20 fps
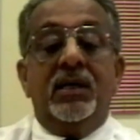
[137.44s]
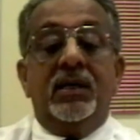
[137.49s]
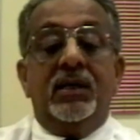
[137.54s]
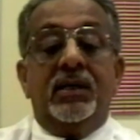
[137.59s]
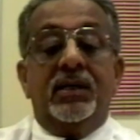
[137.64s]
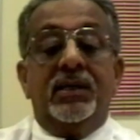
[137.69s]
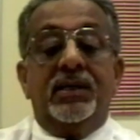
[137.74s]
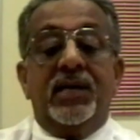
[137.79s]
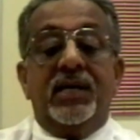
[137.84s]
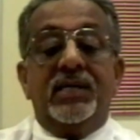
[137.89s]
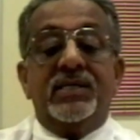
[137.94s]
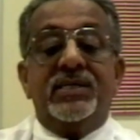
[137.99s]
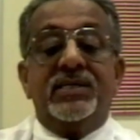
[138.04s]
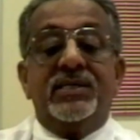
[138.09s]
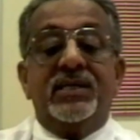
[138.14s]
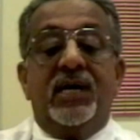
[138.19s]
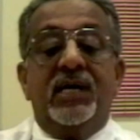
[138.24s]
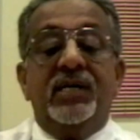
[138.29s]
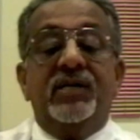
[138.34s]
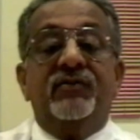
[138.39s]
conducts
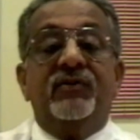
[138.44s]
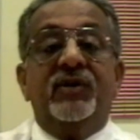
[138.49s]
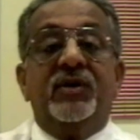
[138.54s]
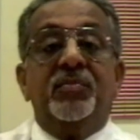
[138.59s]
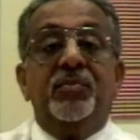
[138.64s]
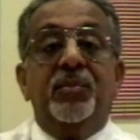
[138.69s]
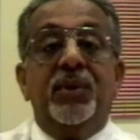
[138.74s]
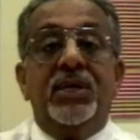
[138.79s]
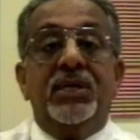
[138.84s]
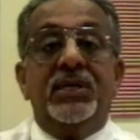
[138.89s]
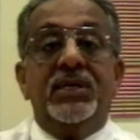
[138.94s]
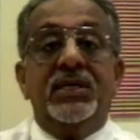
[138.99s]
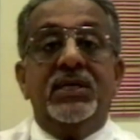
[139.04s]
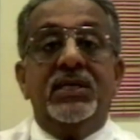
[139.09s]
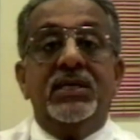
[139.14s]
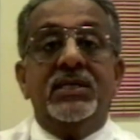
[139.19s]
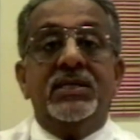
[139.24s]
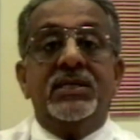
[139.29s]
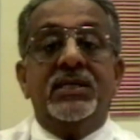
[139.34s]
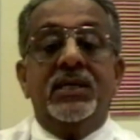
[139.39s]
scientific
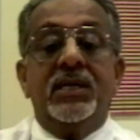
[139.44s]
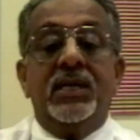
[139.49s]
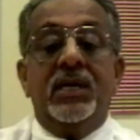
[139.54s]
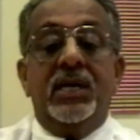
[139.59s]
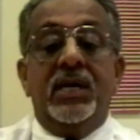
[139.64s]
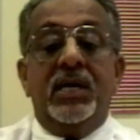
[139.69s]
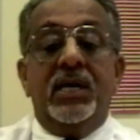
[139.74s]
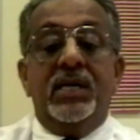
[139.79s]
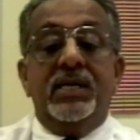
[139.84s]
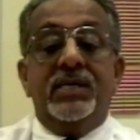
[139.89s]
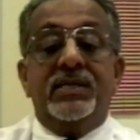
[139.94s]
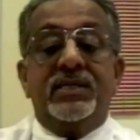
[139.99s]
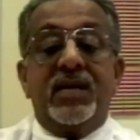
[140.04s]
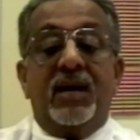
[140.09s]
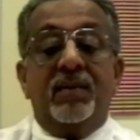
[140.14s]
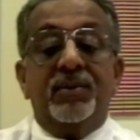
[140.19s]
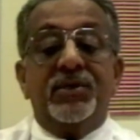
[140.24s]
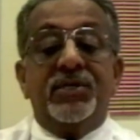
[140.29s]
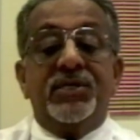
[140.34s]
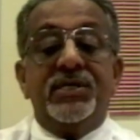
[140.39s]
meetings,
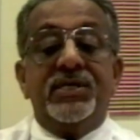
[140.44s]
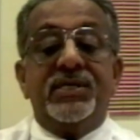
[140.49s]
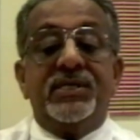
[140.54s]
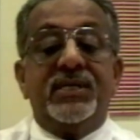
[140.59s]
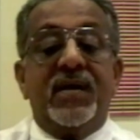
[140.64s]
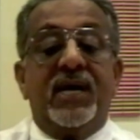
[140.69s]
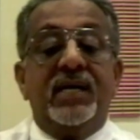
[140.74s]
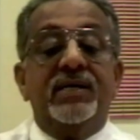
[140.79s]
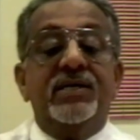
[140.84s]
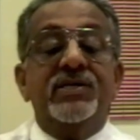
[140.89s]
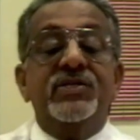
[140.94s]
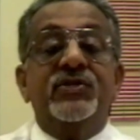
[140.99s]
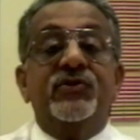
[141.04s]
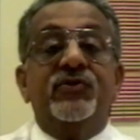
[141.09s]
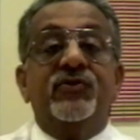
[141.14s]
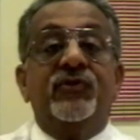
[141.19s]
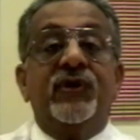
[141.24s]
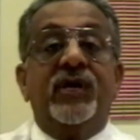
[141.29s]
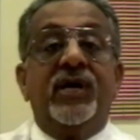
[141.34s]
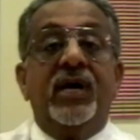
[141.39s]
establishes standards
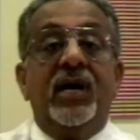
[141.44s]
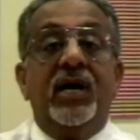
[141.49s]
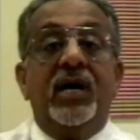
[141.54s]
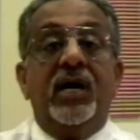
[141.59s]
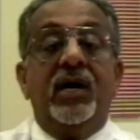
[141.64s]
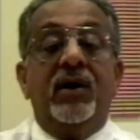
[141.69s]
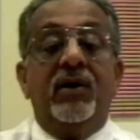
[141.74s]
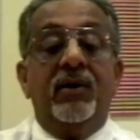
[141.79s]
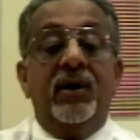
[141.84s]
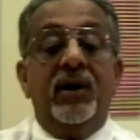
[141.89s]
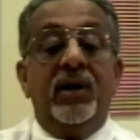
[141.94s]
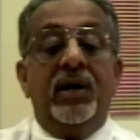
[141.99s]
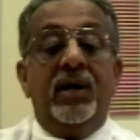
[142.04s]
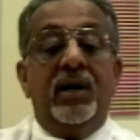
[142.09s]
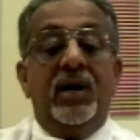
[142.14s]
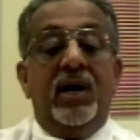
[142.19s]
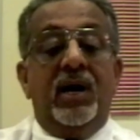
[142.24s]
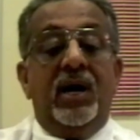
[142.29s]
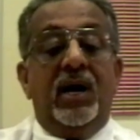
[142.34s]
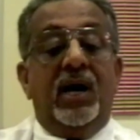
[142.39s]
of care,
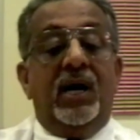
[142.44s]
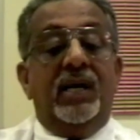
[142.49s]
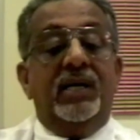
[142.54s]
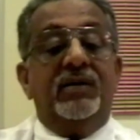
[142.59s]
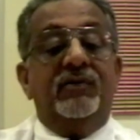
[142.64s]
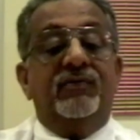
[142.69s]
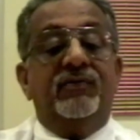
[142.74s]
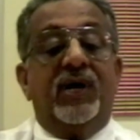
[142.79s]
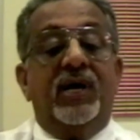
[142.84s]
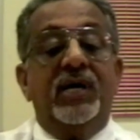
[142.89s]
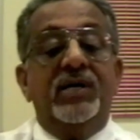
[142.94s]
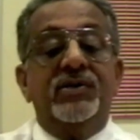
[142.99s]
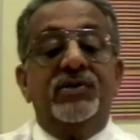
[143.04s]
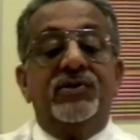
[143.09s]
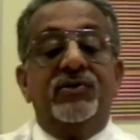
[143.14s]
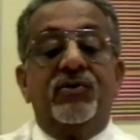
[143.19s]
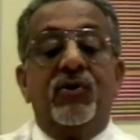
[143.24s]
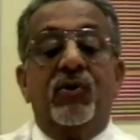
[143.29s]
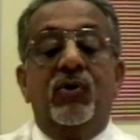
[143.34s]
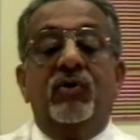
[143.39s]
and defines
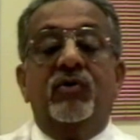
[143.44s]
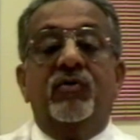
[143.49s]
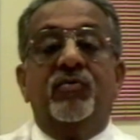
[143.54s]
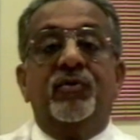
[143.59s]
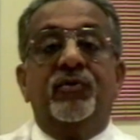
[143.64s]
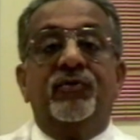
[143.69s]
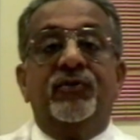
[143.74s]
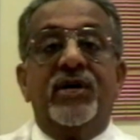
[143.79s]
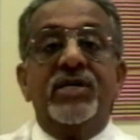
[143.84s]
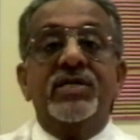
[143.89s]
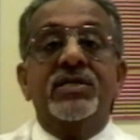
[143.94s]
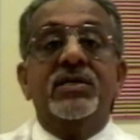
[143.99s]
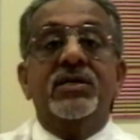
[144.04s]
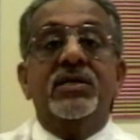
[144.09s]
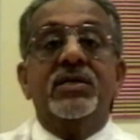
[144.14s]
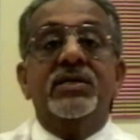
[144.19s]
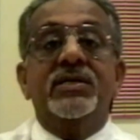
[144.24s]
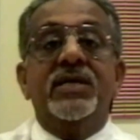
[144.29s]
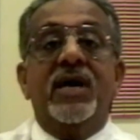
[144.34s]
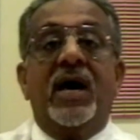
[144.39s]
the role of
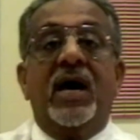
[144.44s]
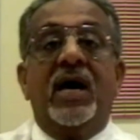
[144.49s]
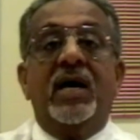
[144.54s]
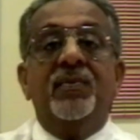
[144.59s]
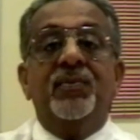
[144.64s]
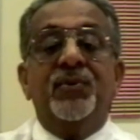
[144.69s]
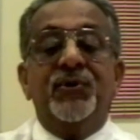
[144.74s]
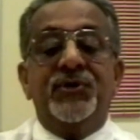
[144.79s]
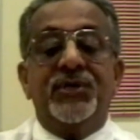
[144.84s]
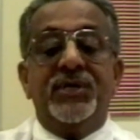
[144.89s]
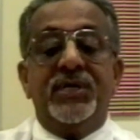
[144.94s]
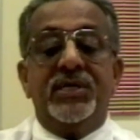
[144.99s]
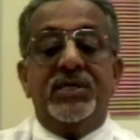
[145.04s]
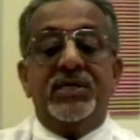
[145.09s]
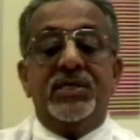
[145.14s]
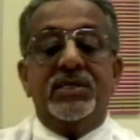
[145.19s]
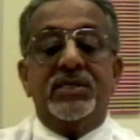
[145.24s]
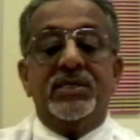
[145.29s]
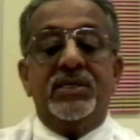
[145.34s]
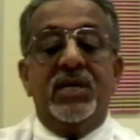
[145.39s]
professionals and
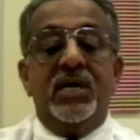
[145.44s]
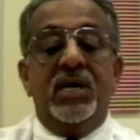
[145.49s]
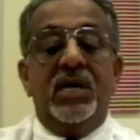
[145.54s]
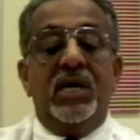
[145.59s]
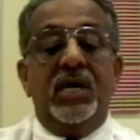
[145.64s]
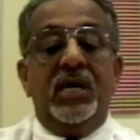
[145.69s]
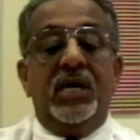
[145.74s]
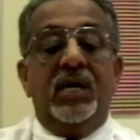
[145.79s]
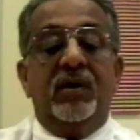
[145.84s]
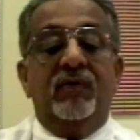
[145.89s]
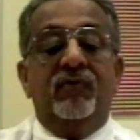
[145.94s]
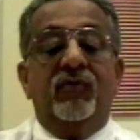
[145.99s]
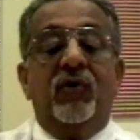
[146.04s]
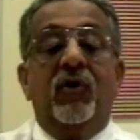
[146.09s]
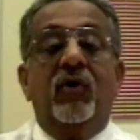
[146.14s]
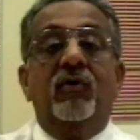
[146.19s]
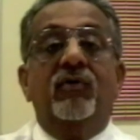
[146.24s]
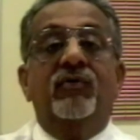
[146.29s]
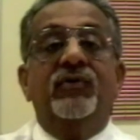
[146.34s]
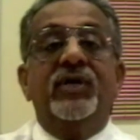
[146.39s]
procedures
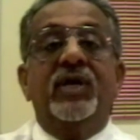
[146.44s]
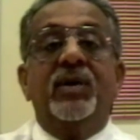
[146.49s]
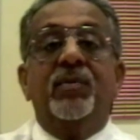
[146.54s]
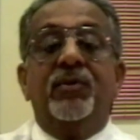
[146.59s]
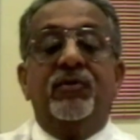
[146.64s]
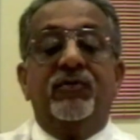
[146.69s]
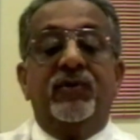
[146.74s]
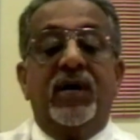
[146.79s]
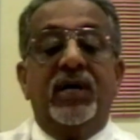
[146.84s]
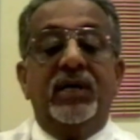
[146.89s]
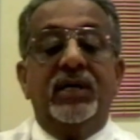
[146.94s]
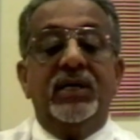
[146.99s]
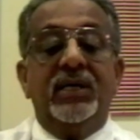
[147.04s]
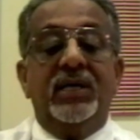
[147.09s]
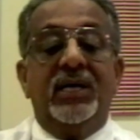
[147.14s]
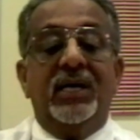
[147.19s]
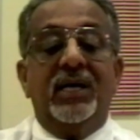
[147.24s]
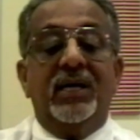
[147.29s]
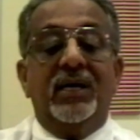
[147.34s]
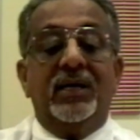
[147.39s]
involved in providing
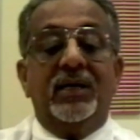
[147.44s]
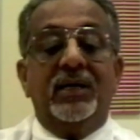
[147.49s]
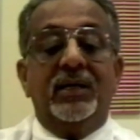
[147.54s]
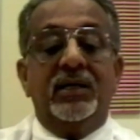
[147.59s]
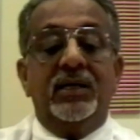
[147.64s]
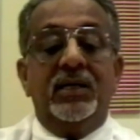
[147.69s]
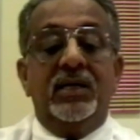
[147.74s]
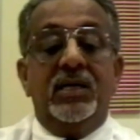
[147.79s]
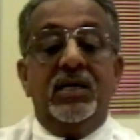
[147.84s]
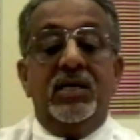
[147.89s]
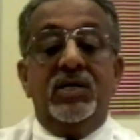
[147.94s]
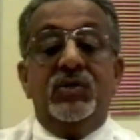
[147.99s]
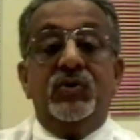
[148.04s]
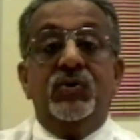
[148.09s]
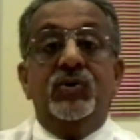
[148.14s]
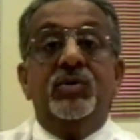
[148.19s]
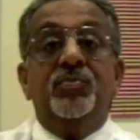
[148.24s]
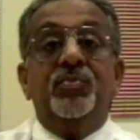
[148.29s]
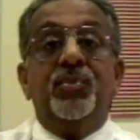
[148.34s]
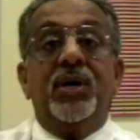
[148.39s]
care
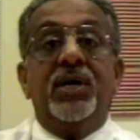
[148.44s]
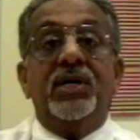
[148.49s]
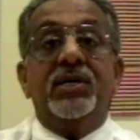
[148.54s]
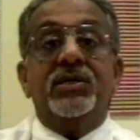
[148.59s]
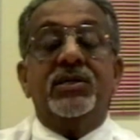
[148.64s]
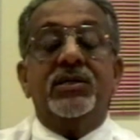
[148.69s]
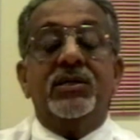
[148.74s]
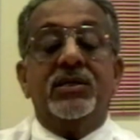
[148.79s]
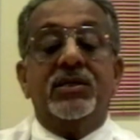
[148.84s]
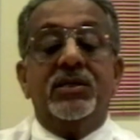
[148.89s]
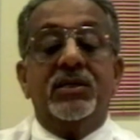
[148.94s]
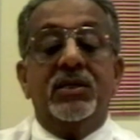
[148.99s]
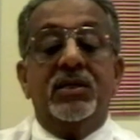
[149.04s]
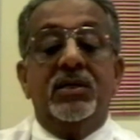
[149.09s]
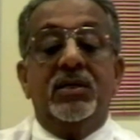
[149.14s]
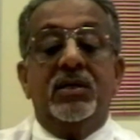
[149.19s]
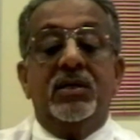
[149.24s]
to the patient,